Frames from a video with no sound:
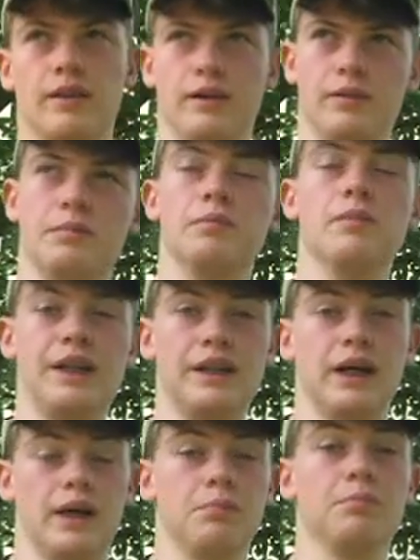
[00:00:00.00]
it may
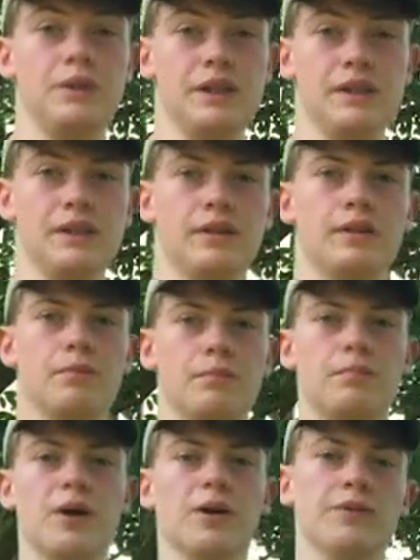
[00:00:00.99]
not be
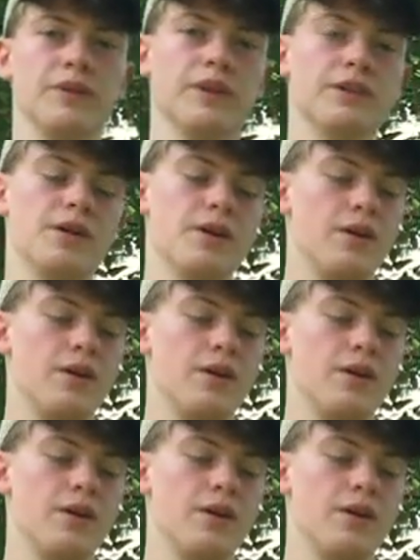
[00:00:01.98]
perfect.